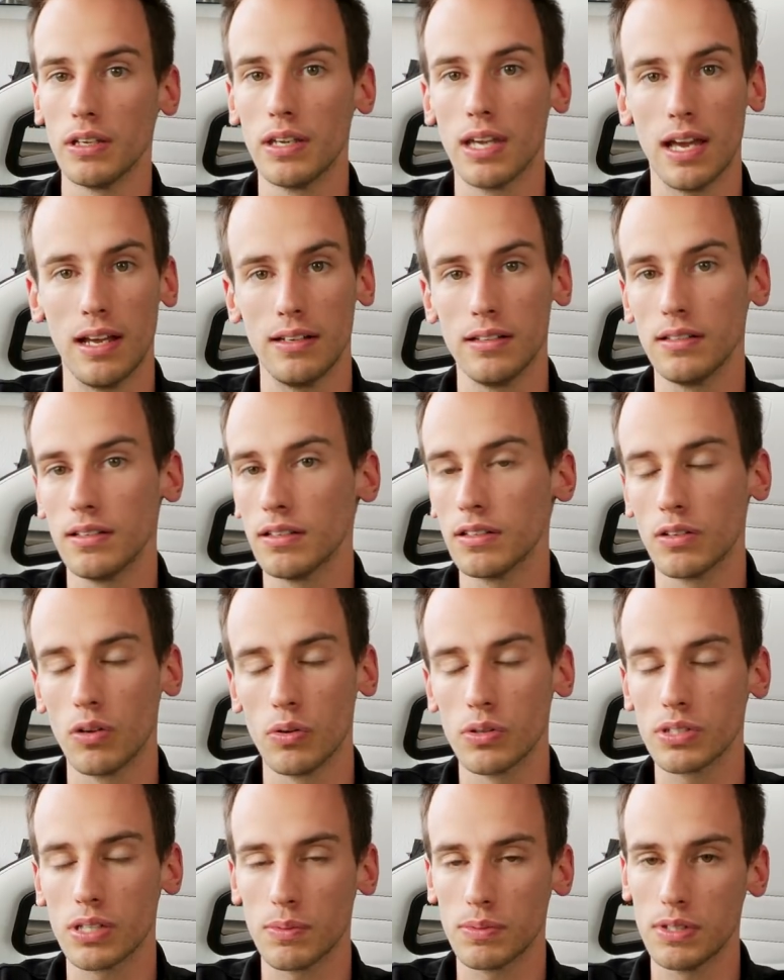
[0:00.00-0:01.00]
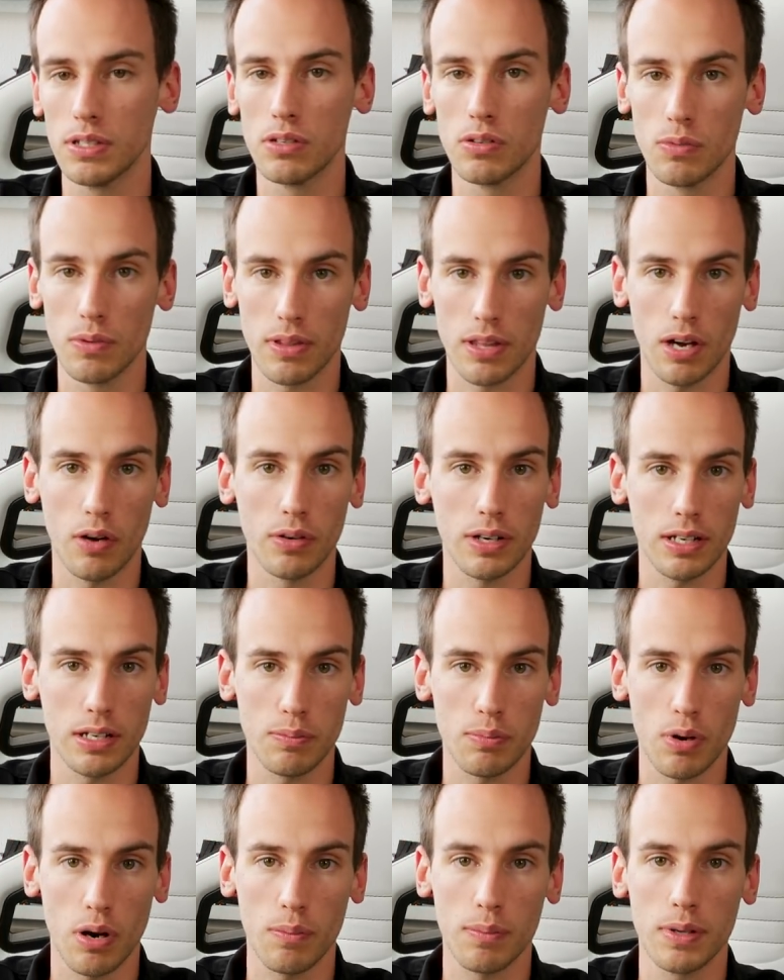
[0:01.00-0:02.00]
can go sub-zero without any
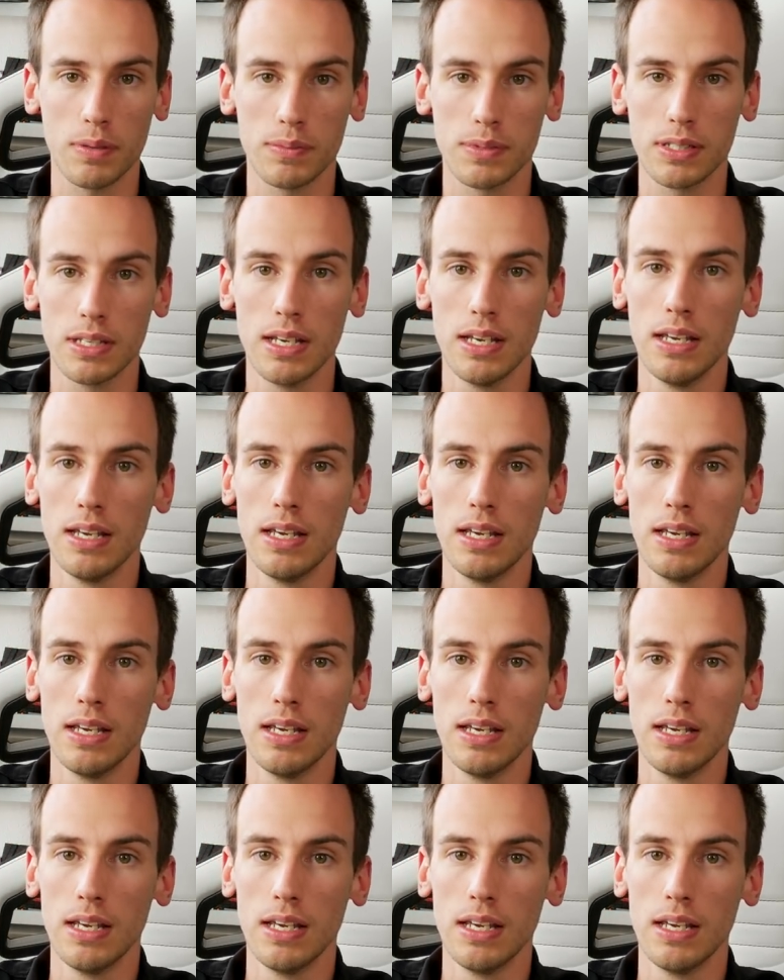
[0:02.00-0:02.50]
problems.